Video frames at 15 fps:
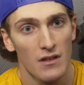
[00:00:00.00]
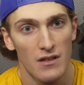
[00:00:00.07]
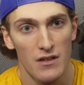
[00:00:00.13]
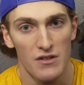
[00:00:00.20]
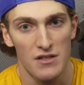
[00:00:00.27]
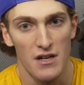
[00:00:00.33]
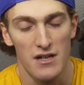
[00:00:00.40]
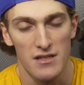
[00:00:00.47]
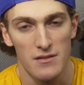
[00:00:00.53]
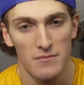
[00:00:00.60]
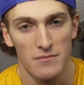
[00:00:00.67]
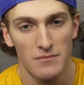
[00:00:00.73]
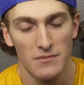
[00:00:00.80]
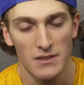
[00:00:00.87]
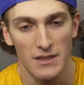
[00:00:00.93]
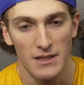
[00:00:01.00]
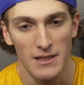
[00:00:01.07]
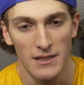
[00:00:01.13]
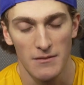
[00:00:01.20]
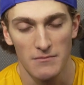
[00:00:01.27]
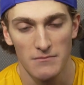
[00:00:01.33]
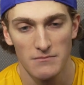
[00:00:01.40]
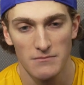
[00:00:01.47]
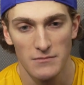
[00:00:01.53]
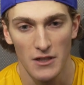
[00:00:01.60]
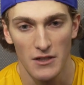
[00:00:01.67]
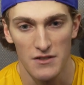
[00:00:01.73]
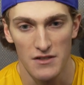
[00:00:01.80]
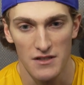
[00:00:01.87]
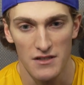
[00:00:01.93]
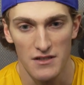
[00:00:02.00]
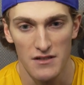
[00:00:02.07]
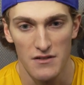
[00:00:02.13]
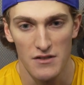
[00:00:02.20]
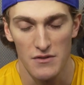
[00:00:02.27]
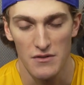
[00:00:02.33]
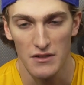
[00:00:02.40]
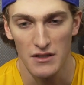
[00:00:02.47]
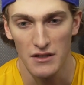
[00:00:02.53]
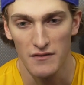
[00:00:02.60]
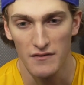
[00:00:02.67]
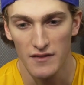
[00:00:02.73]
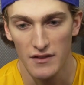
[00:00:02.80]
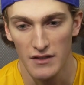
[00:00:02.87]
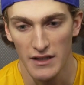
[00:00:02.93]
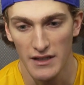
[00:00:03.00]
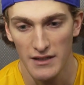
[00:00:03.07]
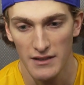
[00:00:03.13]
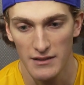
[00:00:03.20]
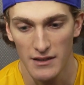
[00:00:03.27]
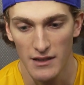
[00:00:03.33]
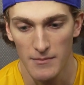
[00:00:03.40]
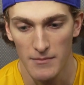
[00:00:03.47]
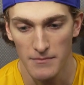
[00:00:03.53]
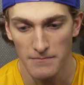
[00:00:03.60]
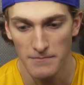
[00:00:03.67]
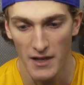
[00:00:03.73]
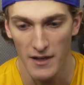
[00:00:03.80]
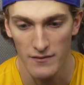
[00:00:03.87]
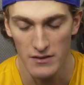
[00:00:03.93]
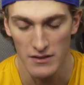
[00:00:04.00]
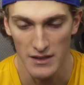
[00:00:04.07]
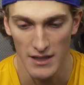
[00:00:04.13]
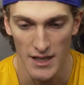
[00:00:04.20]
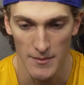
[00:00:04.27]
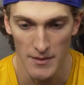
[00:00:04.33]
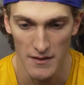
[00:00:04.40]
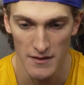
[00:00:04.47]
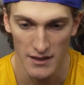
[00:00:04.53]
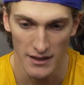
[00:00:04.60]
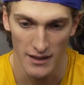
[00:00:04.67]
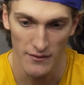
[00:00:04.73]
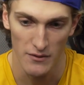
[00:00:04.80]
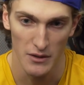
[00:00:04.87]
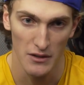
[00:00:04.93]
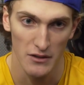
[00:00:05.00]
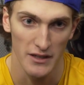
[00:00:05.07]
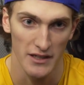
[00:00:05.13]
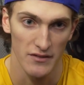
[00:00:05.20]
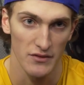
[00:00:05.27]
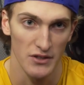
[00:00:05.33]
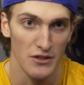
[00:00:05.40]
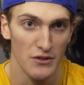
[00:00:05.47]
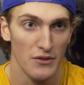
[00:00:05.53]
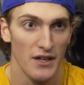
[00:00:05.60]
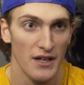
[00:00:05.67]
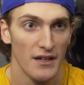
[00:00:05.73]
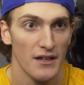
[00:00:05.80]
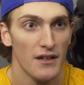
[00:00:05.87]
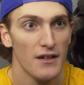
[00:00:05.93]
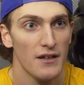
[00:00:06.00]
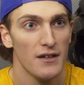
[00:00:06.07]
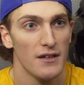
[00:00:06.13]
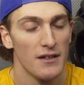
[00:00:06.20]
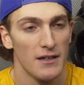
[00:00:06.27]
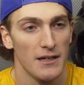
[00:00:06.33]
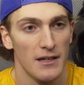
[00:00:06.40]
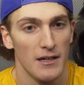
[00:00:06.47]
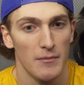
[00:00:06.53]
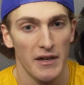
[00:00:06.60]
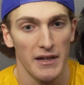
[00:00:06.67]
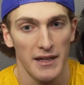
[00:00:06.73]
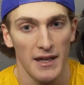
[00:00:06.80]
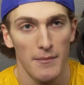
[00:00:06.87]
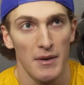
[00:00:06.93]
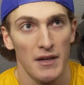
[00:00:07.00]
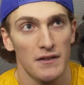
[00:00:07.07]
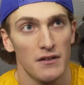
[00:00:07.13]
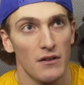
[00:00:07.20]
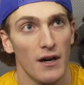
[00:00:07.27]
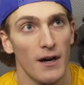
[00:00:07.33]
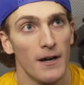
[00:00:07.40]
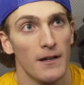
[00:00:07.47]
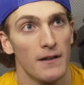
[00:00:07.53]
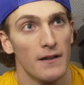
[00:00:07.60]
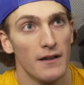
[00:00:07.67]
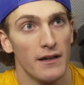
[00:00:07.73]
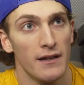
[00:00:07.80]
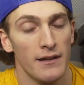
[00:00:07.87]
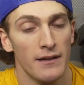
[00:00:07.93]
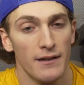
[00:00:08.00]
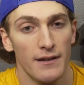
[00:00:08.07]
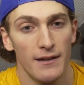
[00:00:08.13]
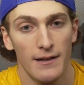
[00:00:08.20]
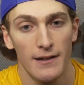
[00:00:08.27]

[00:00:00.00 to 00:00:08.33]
It was awesome. That was a really good feeling after the game. I think everyone collectively knew that that game meant a lot. And